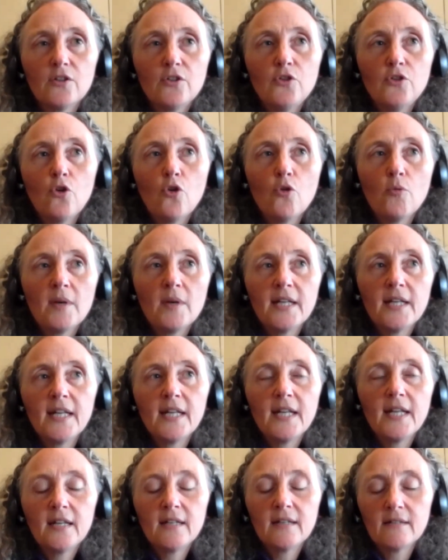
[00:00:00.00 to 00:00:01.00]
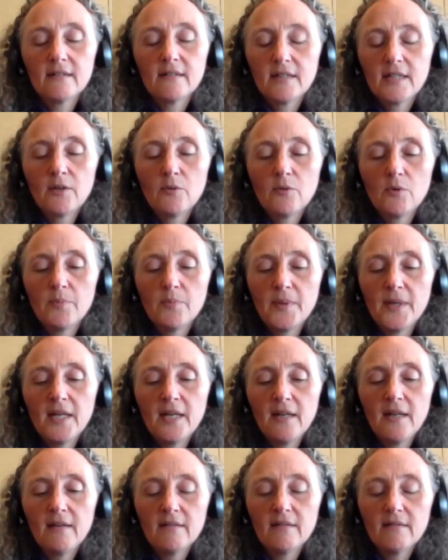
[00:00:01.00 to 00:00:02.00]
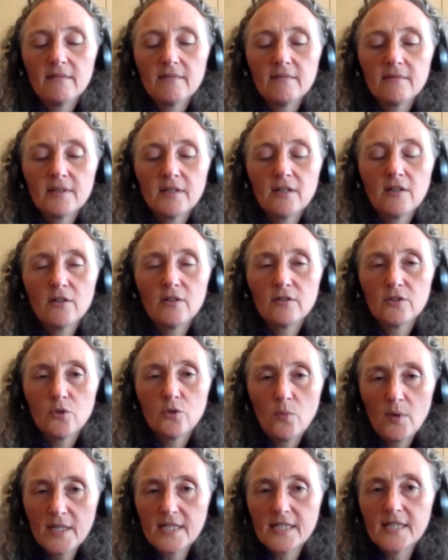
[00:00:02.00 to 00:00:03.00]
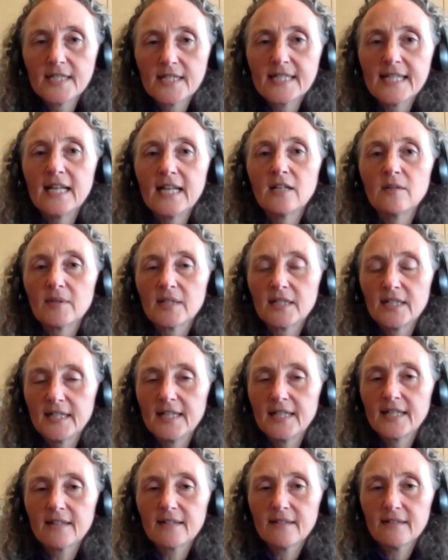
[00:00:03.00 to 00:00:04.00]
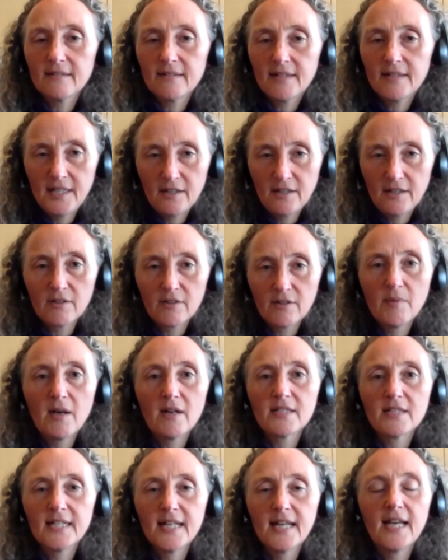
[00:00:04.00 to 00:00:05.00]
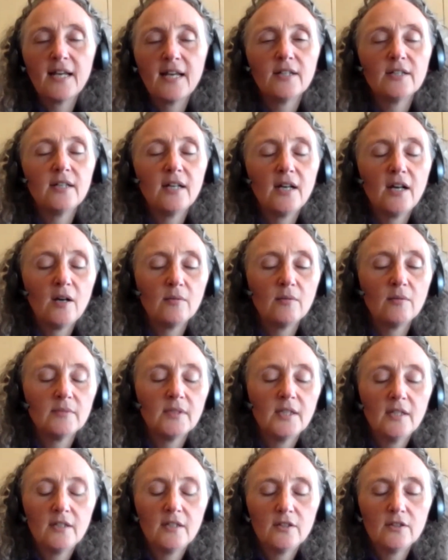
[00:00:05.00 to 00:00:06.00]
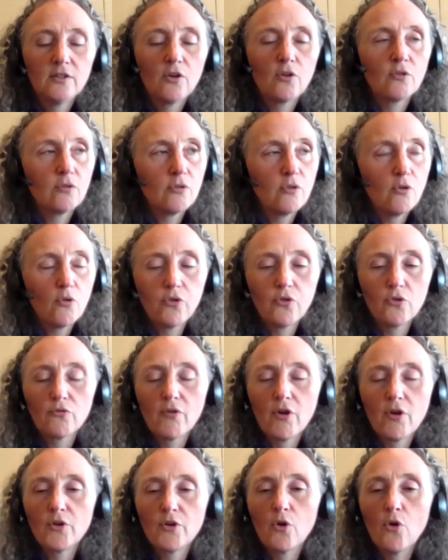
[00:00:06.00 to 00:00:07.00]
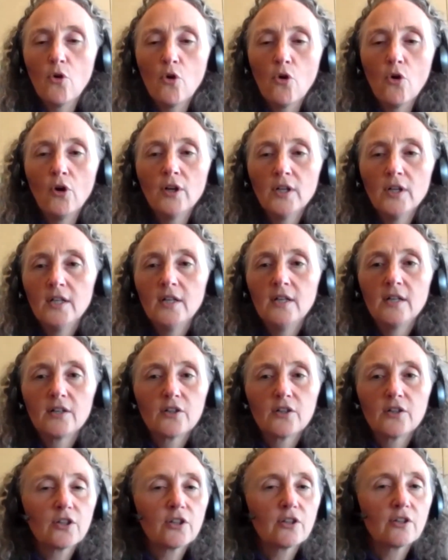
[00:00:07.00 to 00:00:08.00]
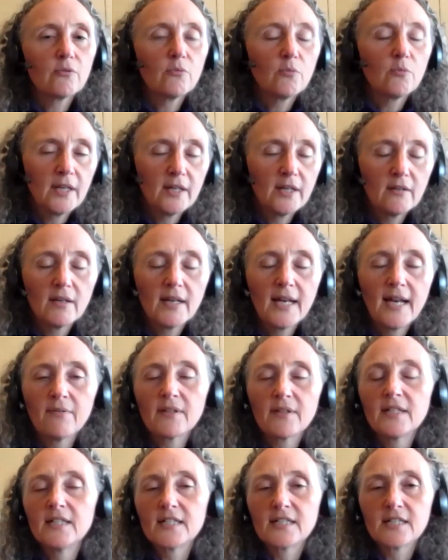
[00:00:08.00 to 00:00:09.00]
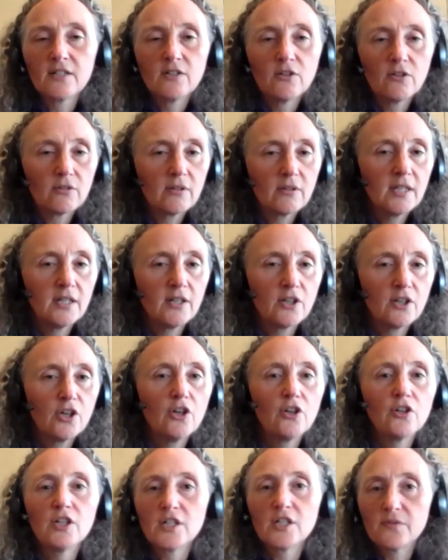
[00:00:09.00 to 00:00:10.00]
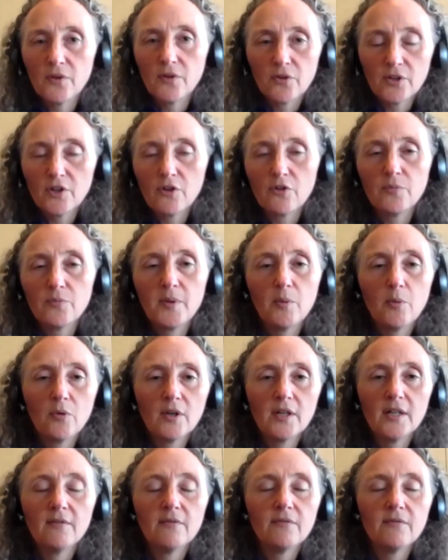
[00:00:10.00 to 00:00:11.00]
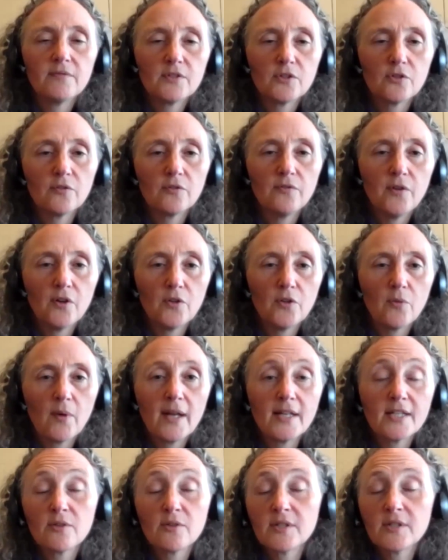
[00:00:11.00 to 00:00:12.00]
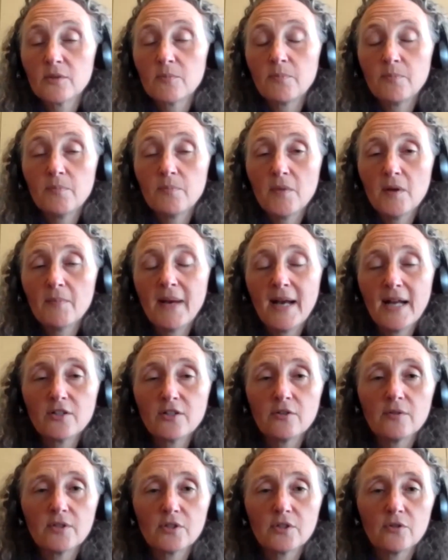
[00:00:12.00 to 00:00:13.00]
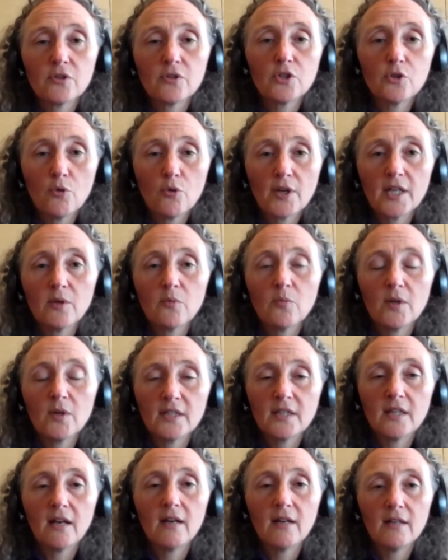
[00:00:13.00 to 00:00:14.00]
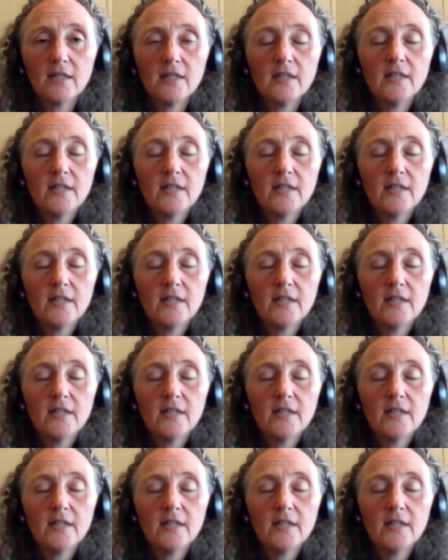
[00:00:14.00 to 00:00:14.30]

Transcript: normally it would be the Winston-Salem clinic here at the Martinet on Hawthorne Road, or we have clinics in Kernersville, if people live sort of further away. So it's a matter of sort of talking with their